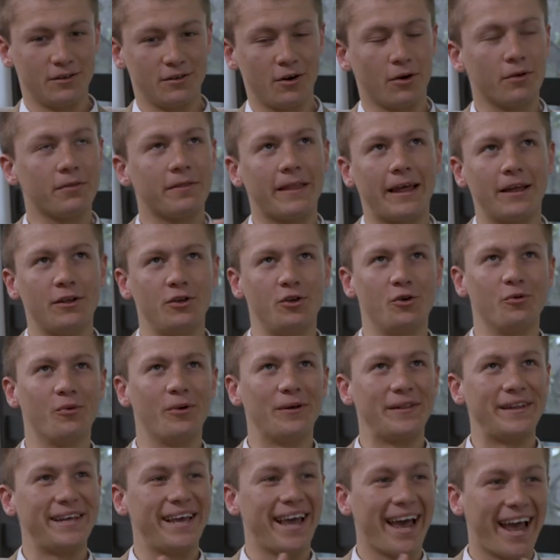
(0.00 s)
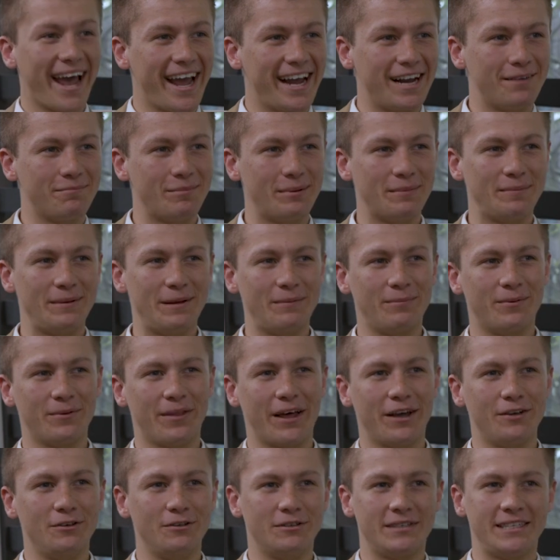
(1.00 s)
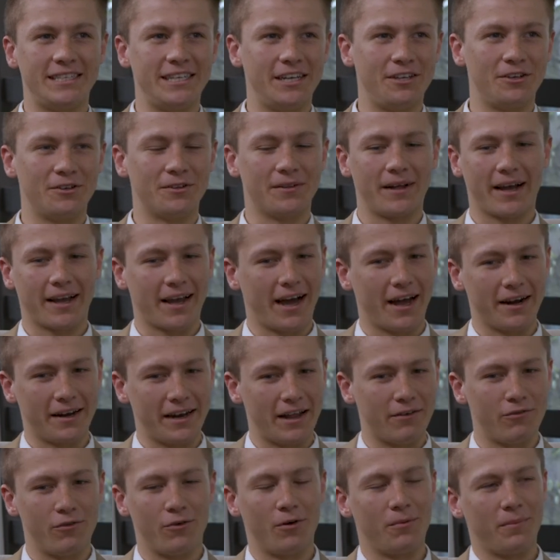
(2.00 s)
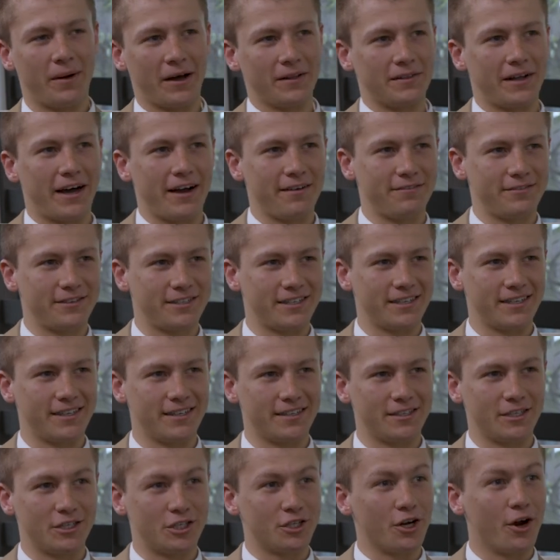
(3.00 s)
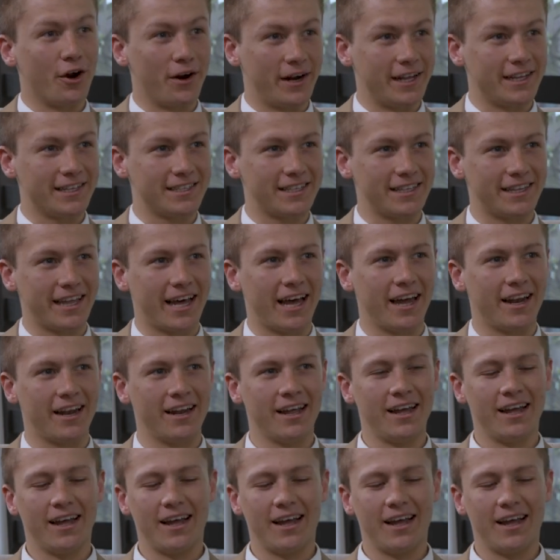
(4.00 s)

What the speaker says: not that you really hate, but people that you see and you're like, I'd never want my life to turn into that.